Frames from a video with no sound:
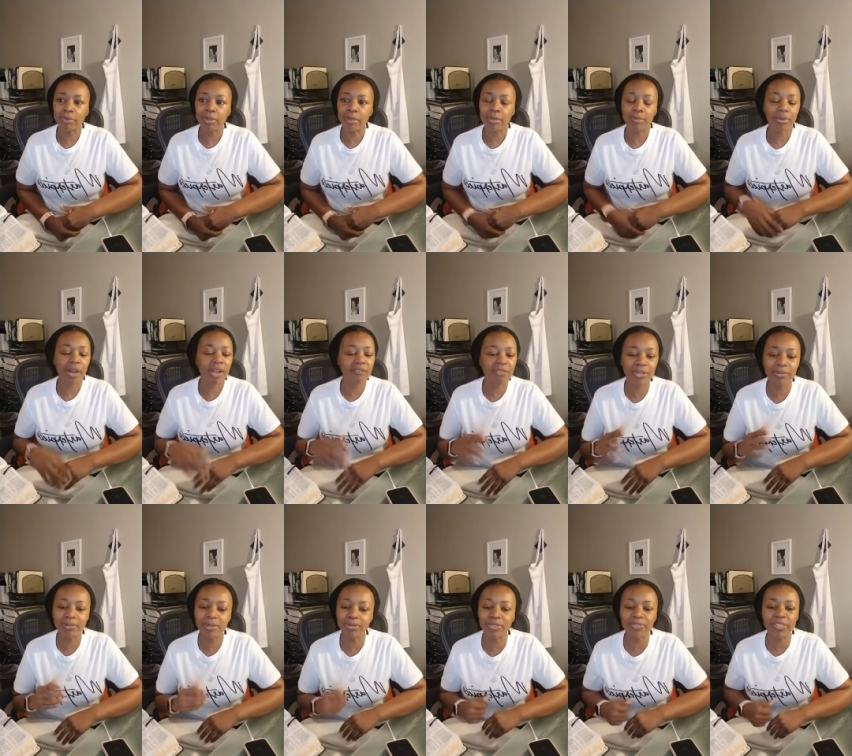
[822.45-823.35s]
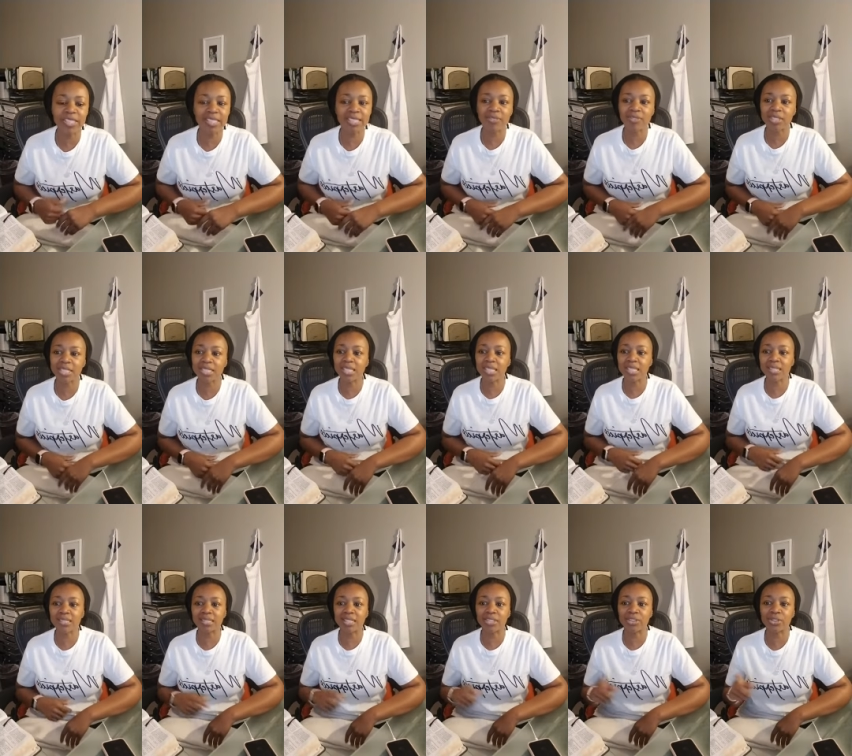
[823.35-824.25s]
Proverbs
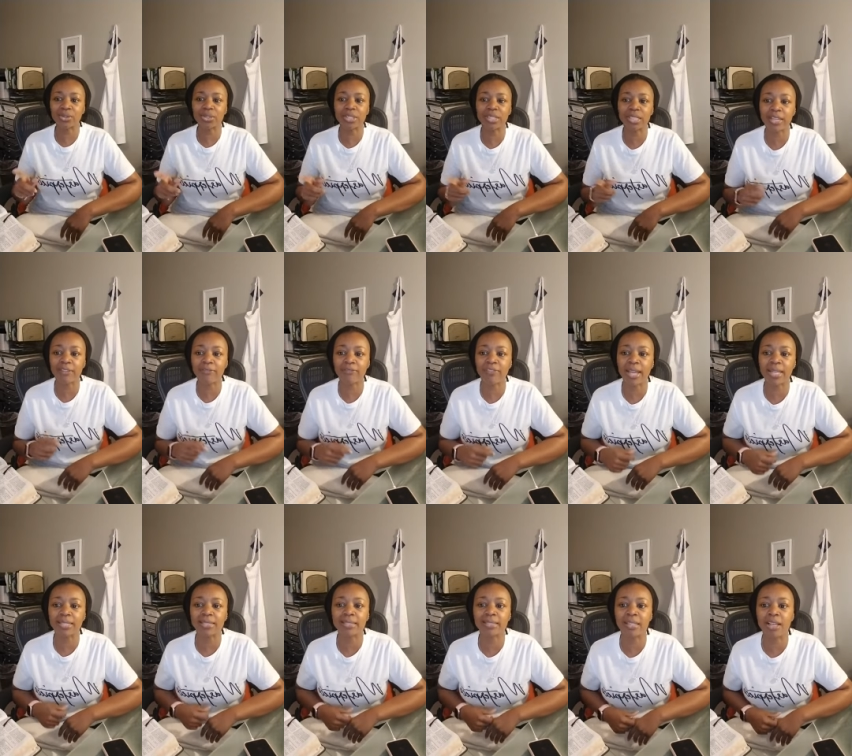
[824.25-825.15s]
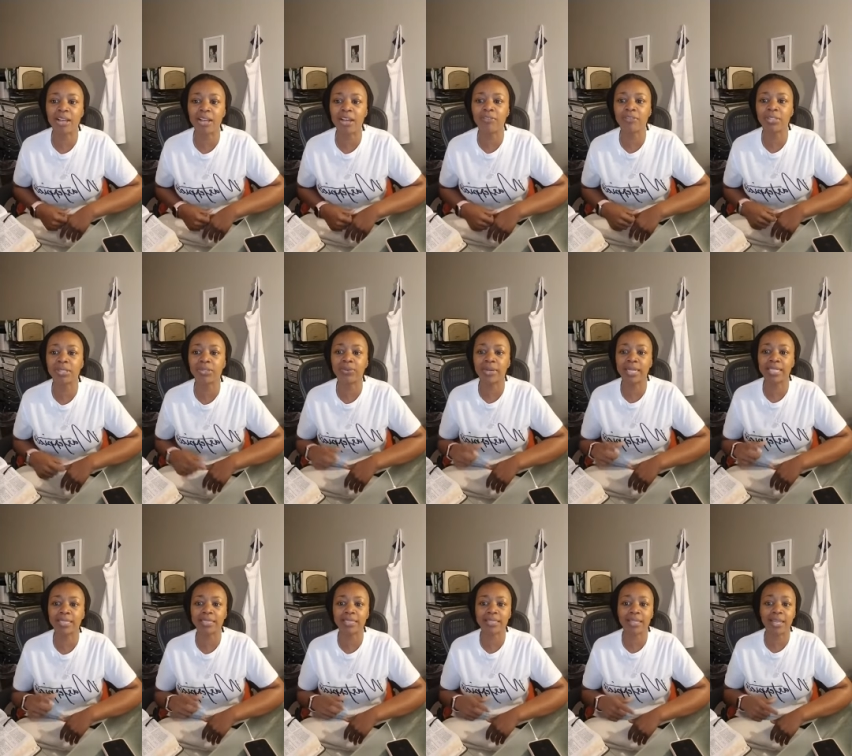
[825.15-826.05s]
57:10 says, your steadfast love is
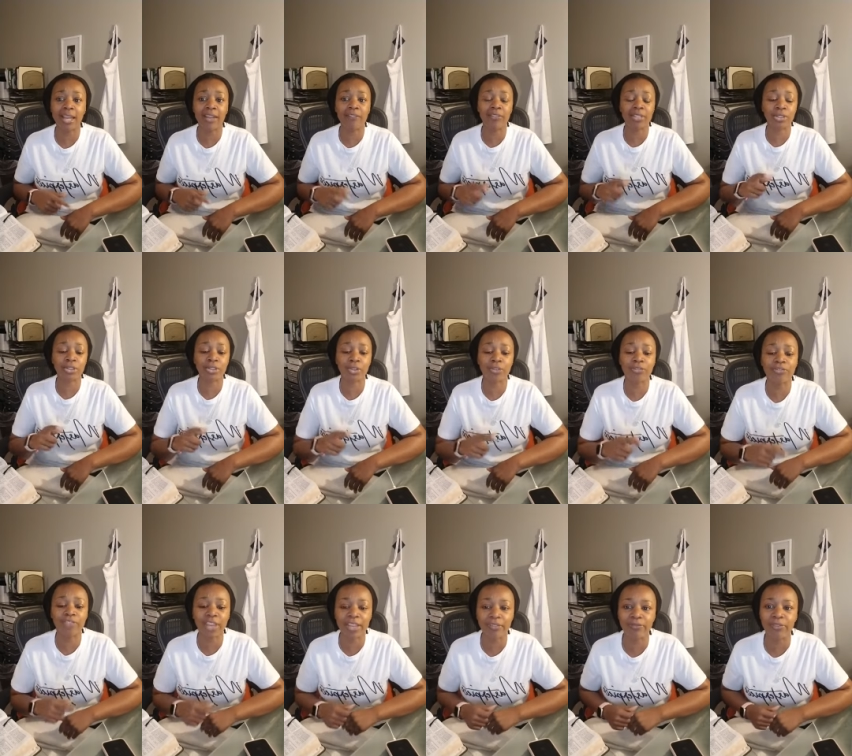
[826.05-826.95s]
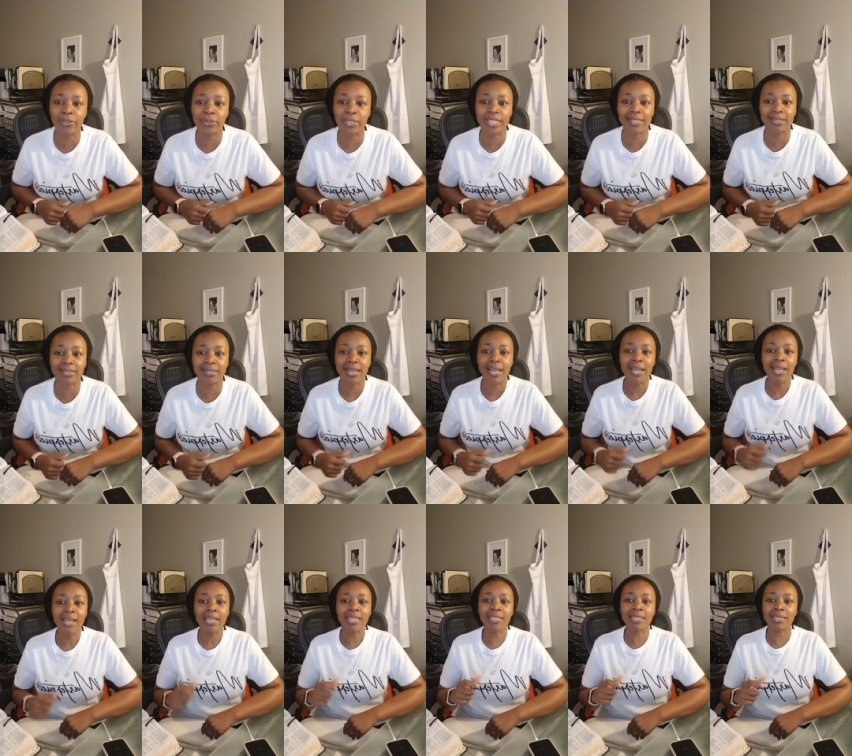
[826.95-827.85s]
great to the heavens. Your faithfulness
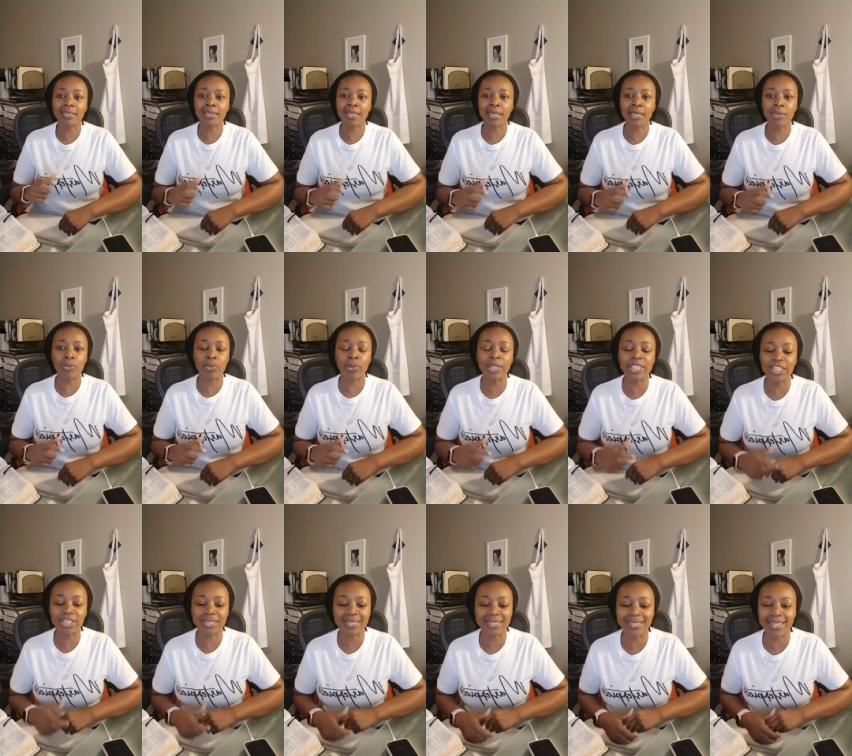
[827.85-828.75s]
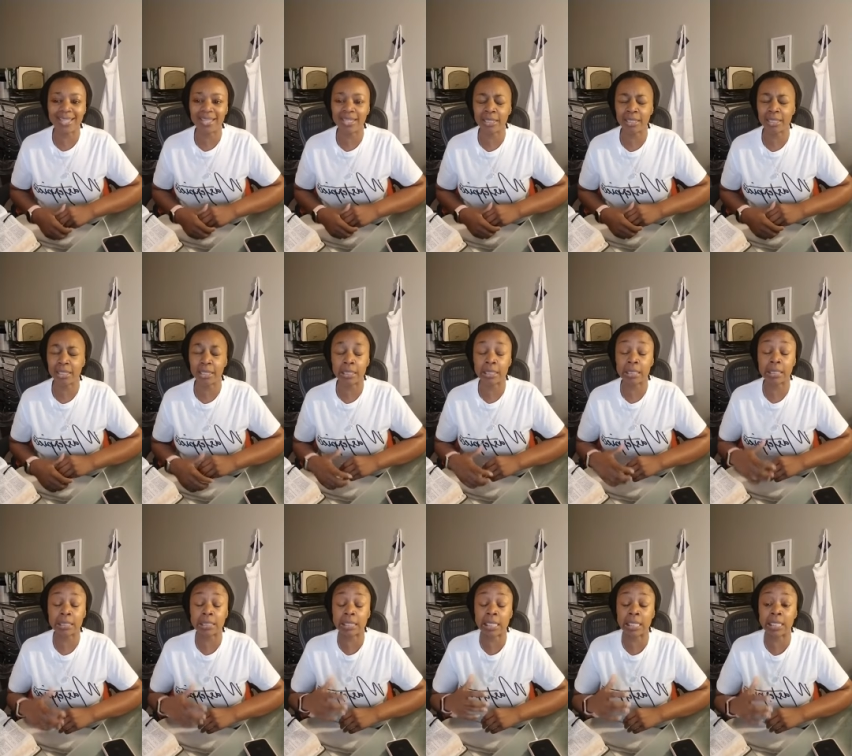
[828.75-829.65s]
is
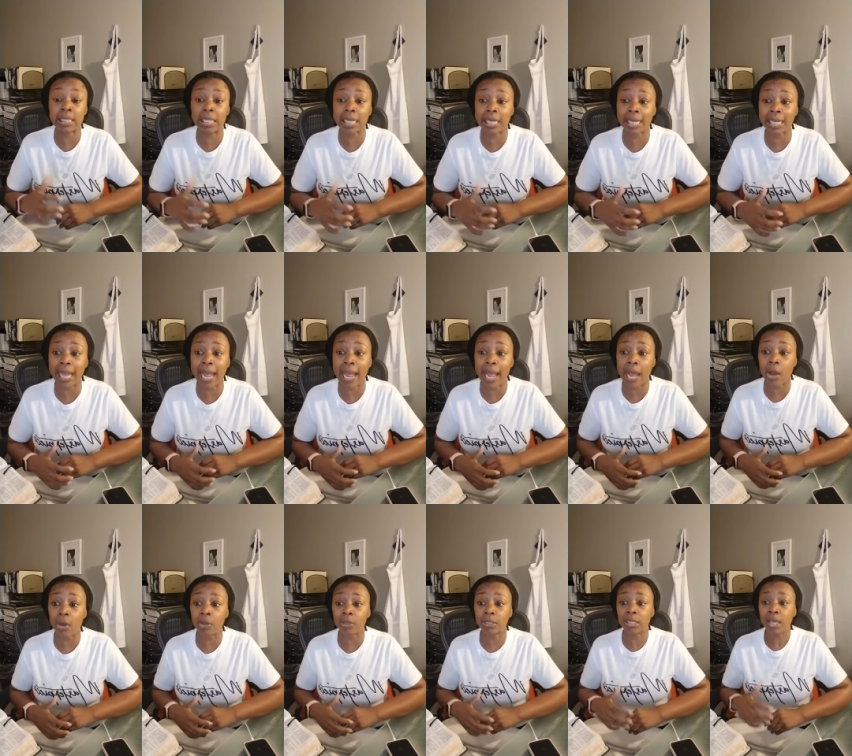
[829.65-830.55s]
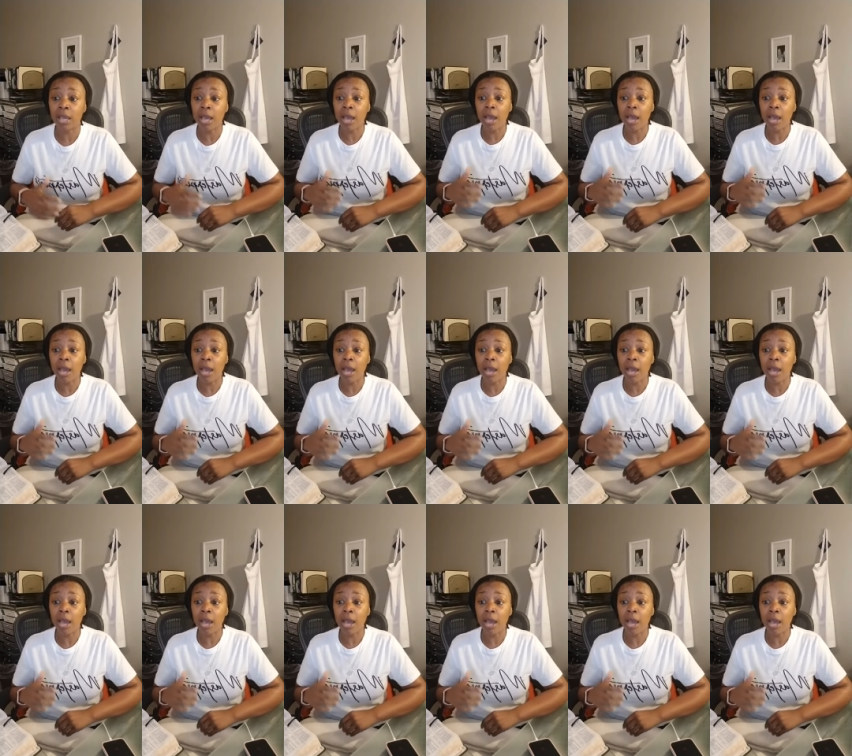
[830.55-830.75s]
in the clouds.